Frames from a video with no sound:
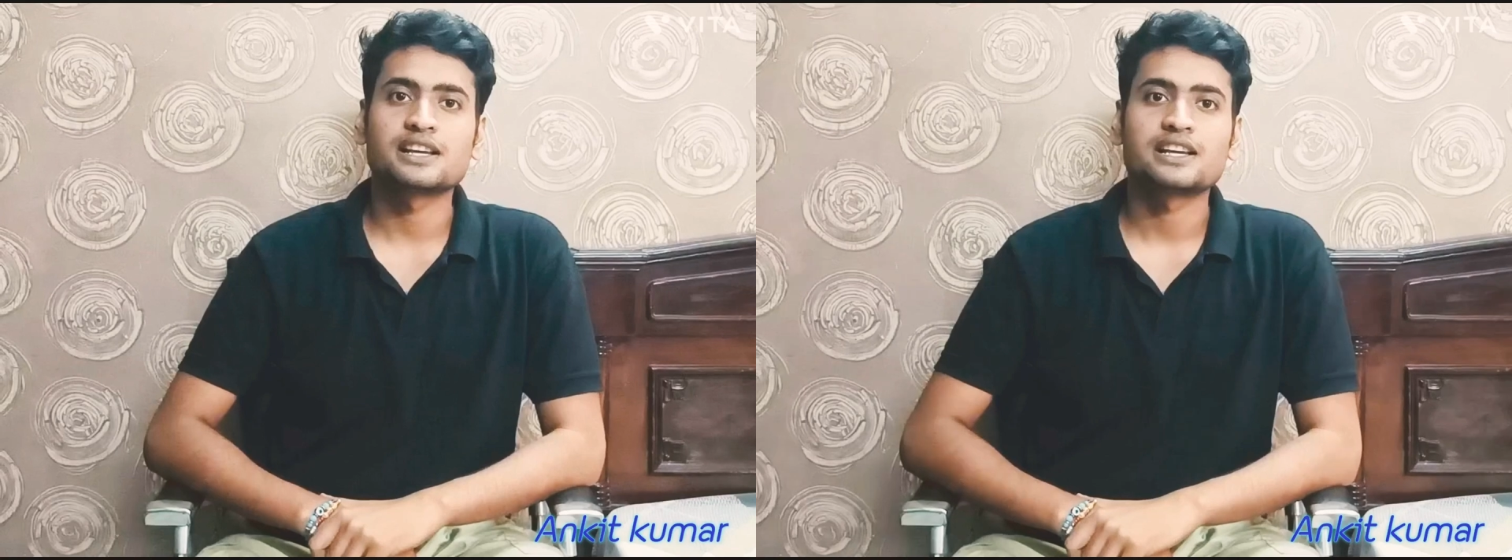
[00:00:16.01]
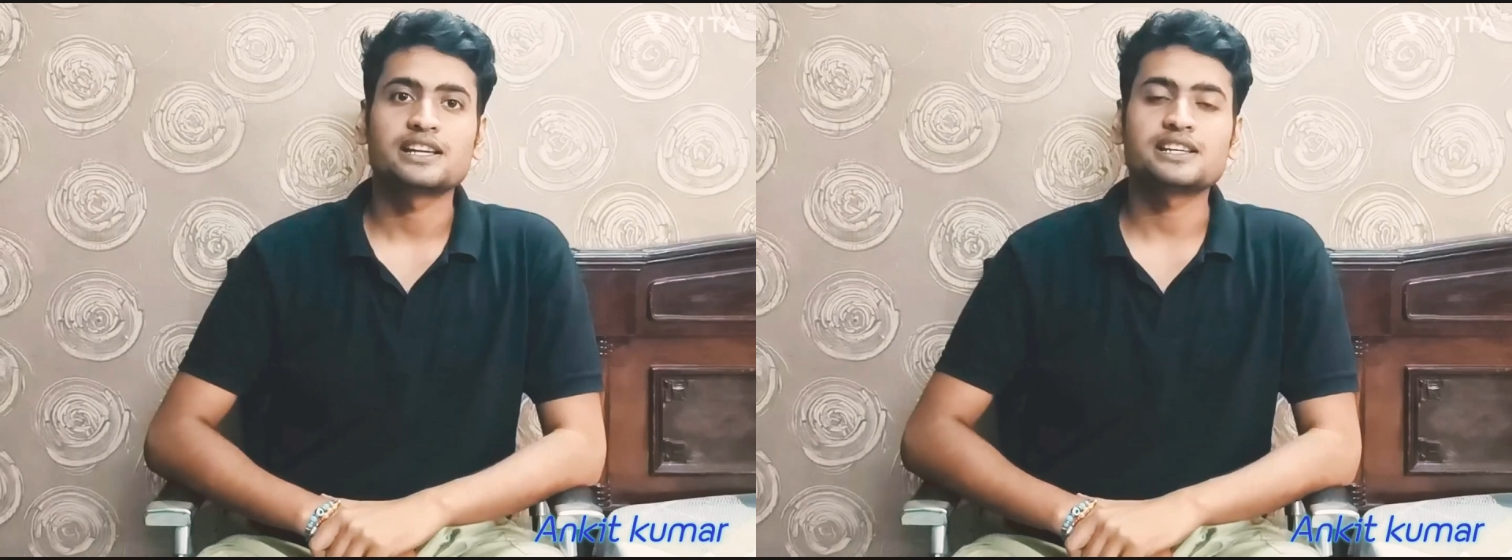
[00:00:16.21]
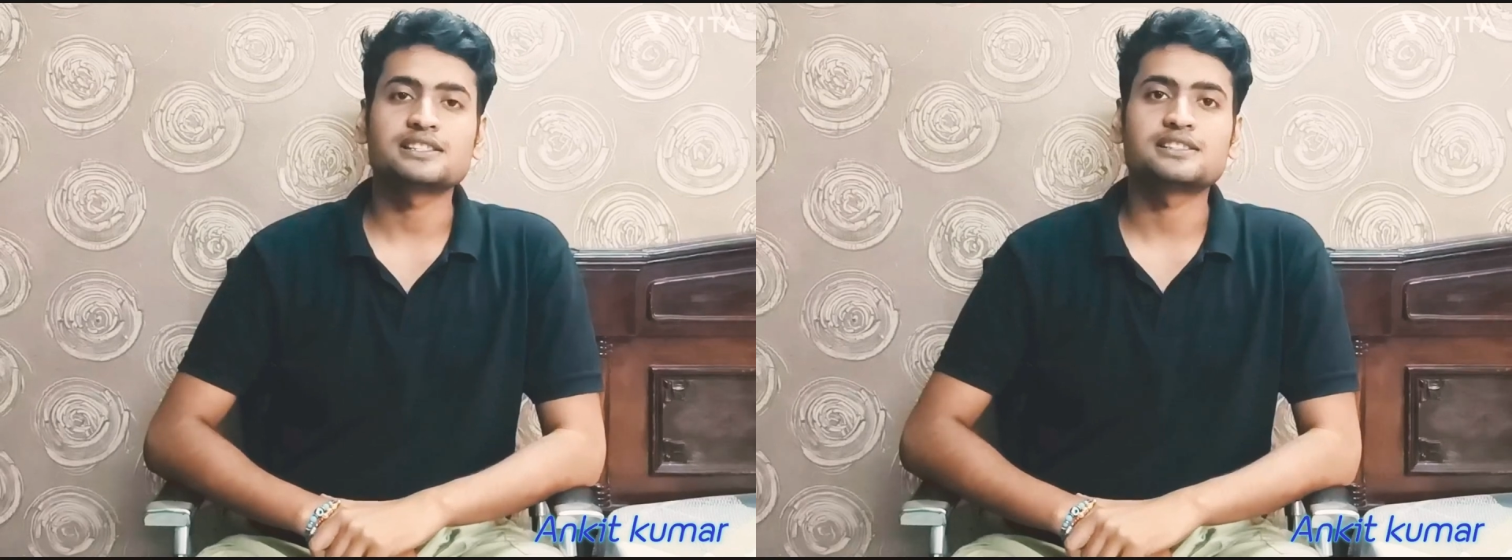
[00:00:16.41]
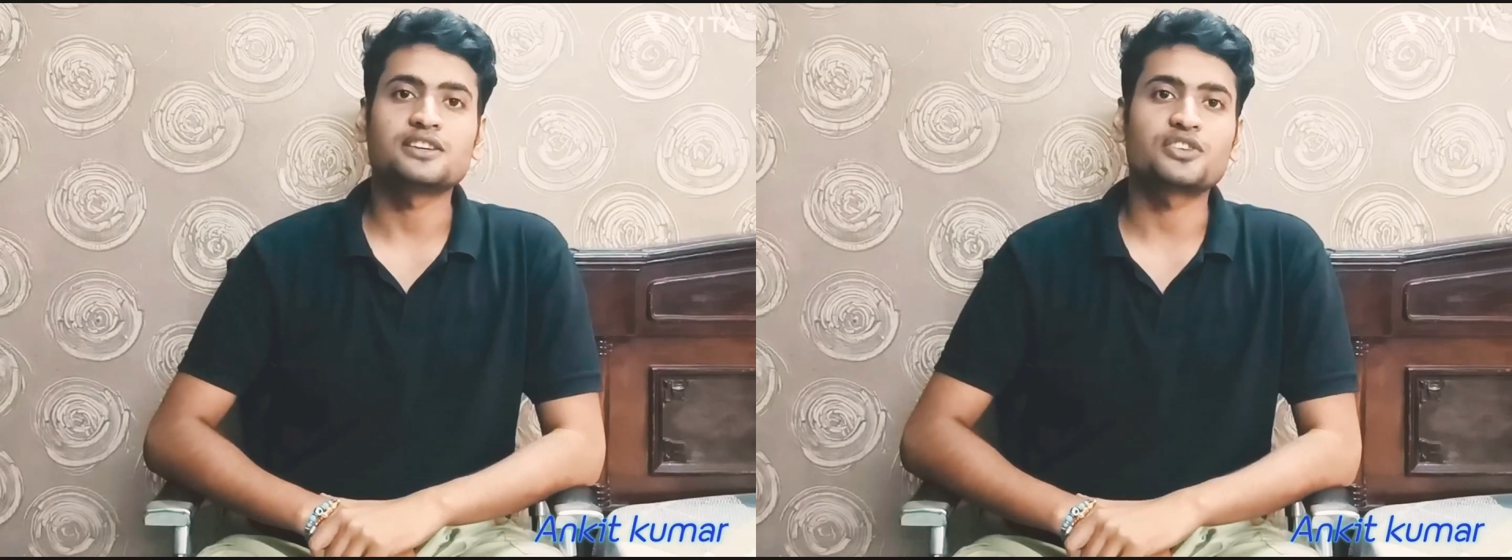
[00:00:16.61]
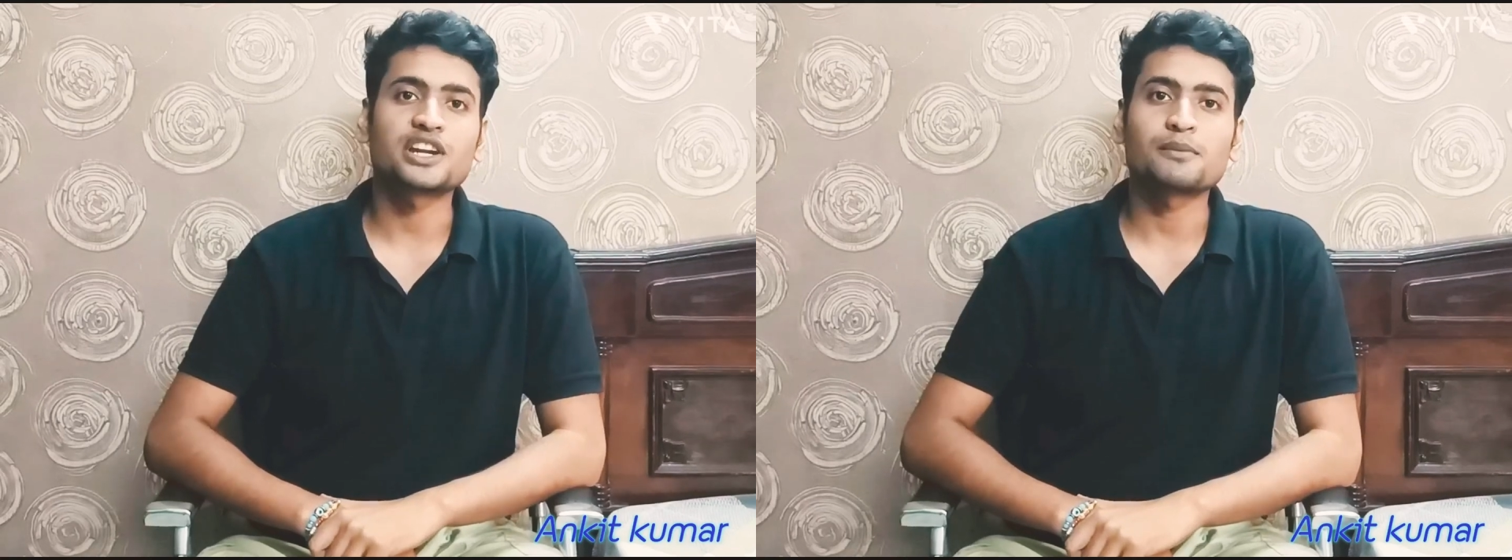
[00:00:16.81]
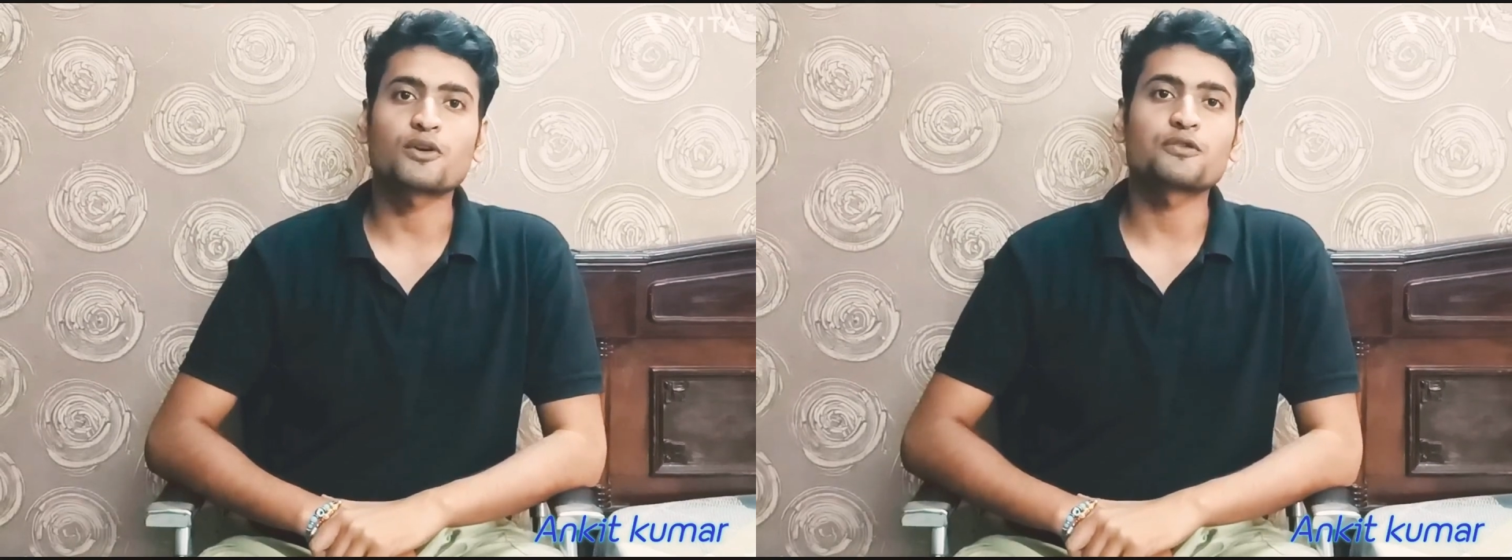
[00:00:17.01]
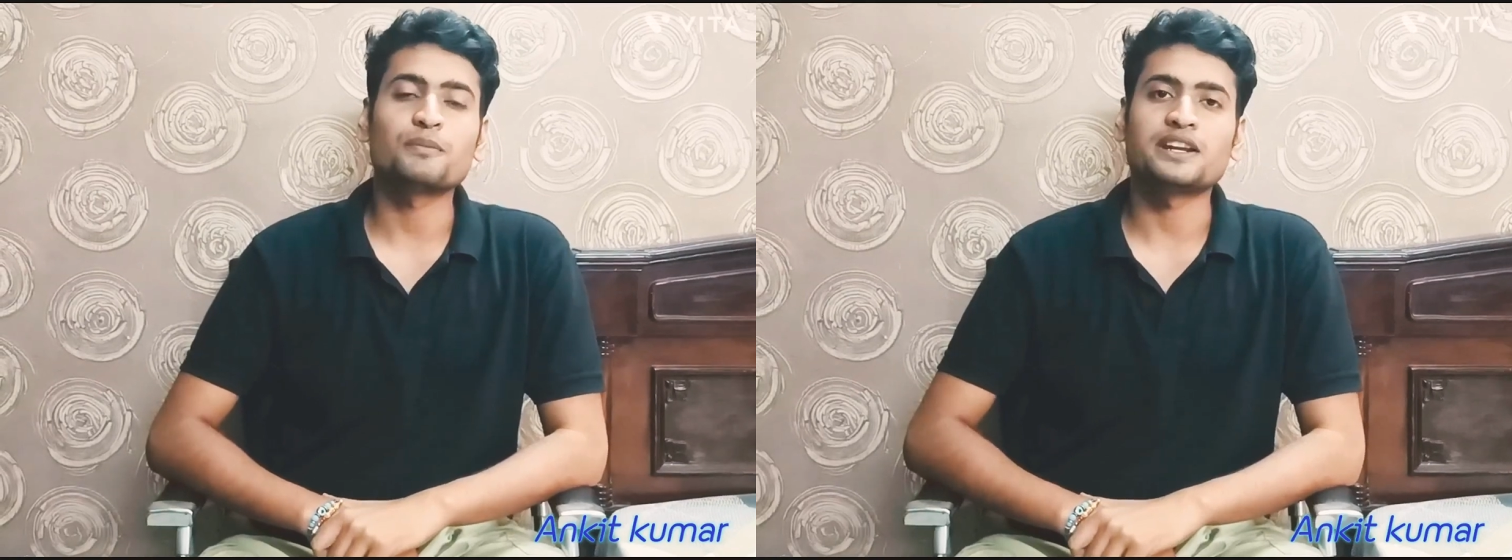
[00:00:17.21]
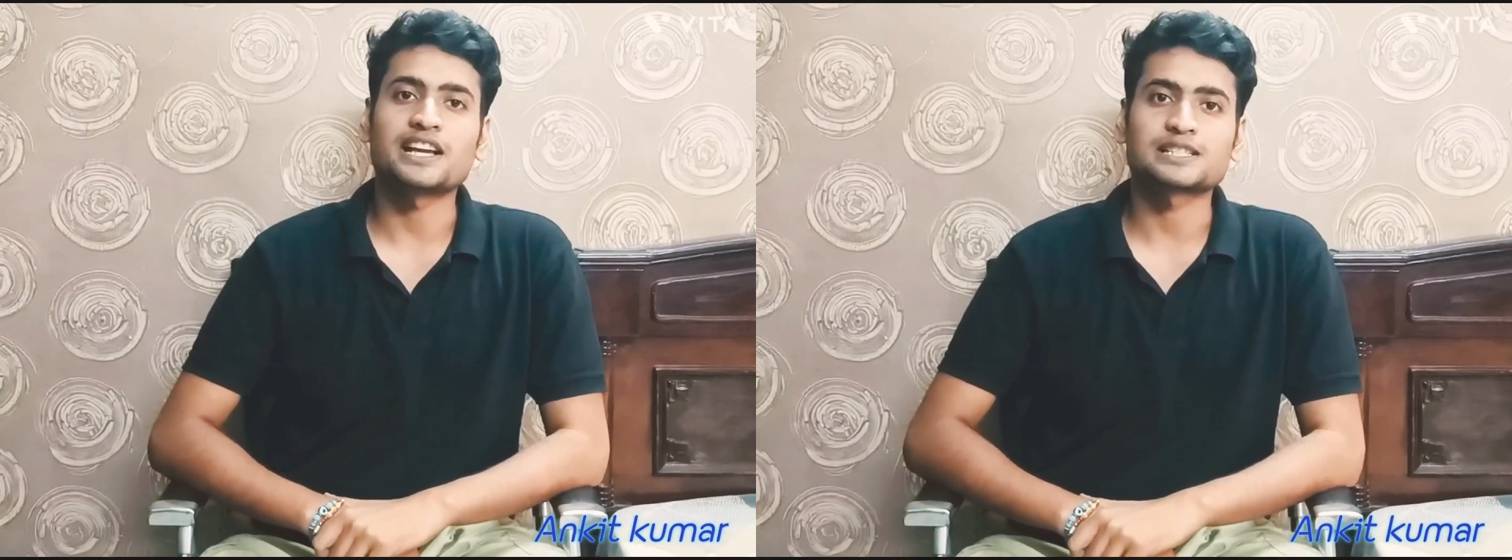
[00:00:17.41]
is the dream of
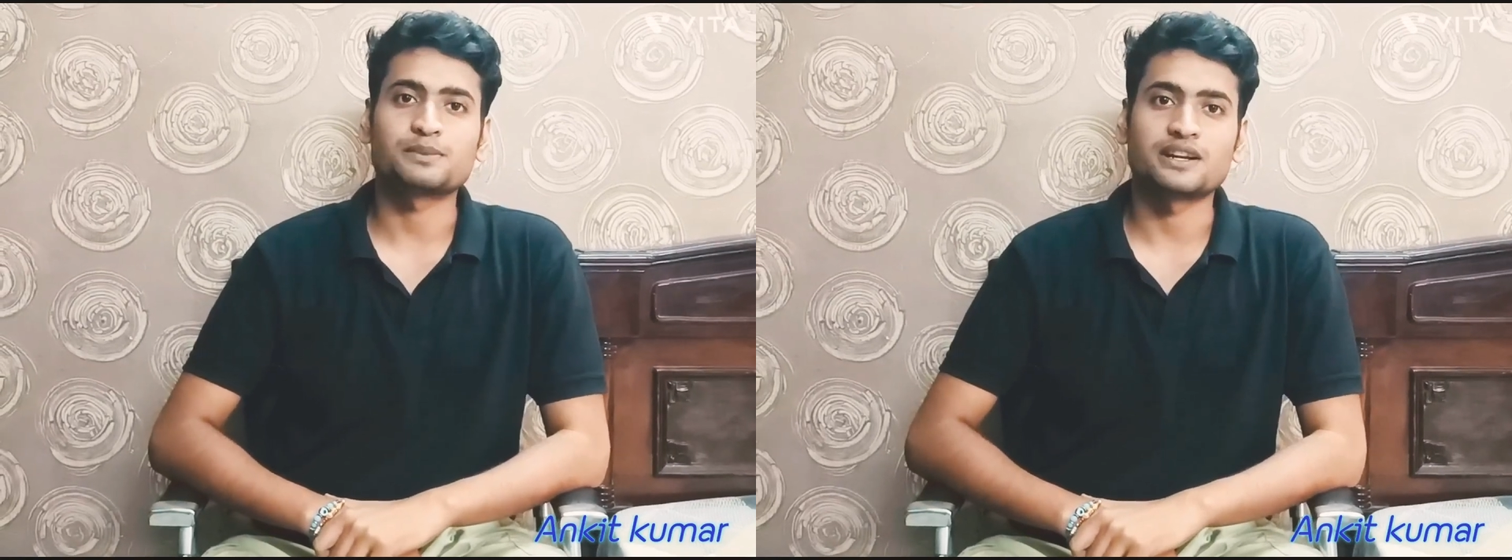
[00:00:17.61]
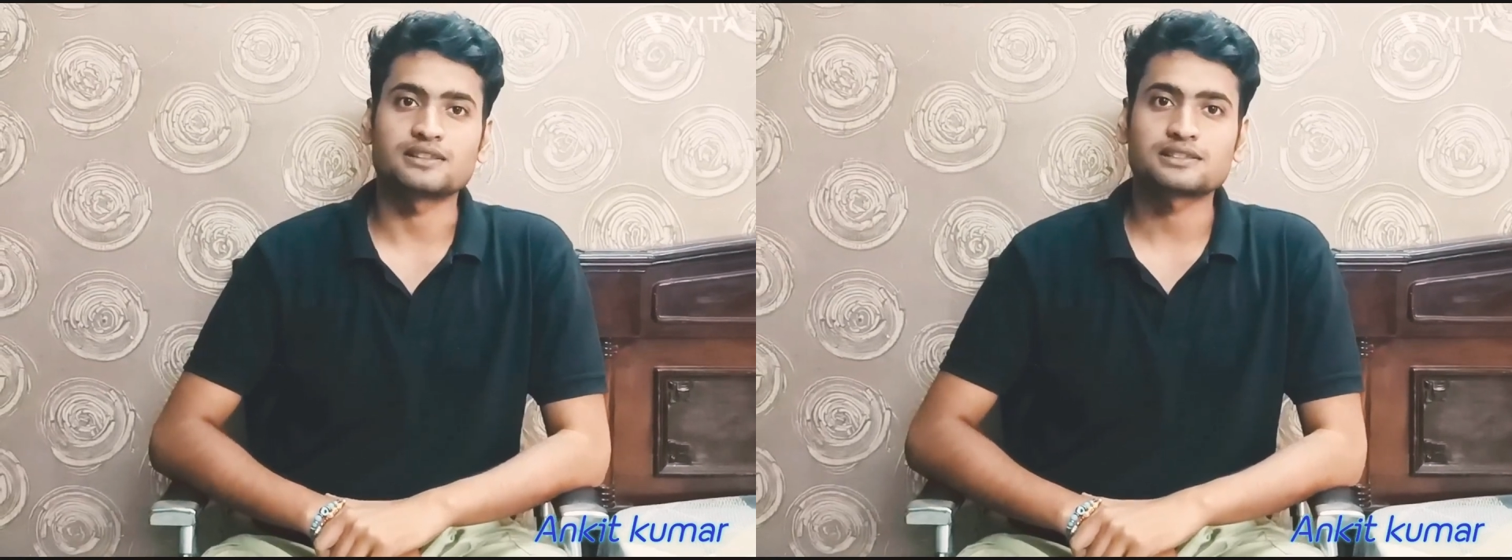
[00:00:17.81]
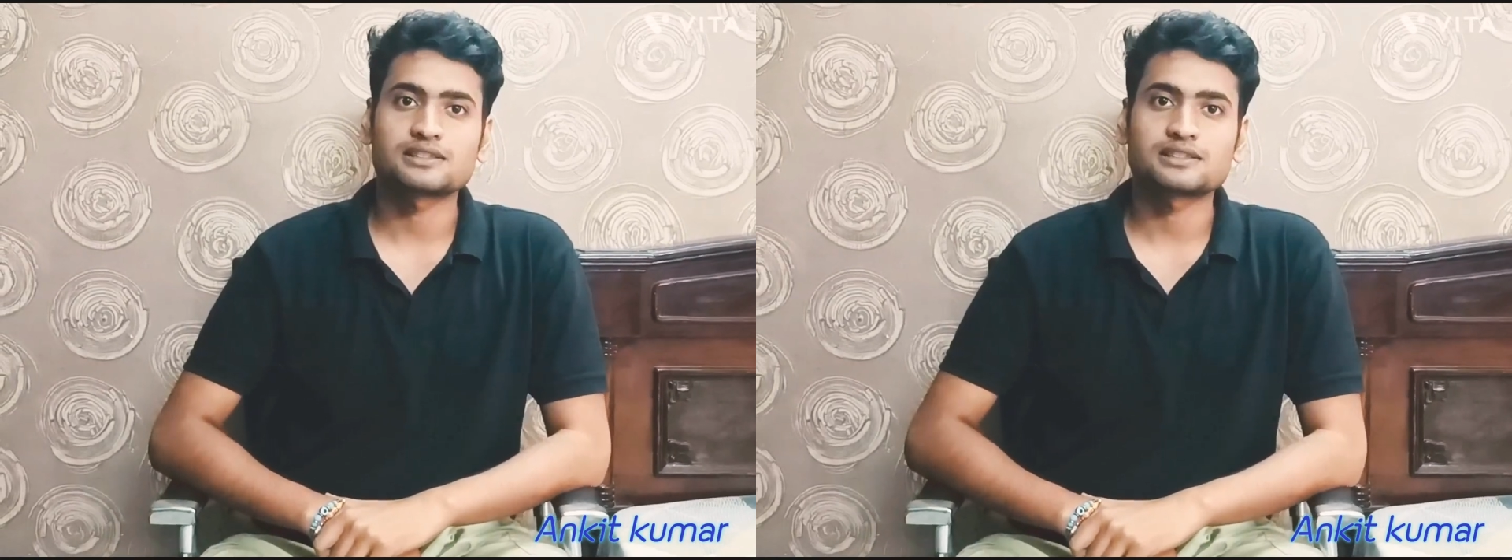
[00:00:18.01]
many aspirants.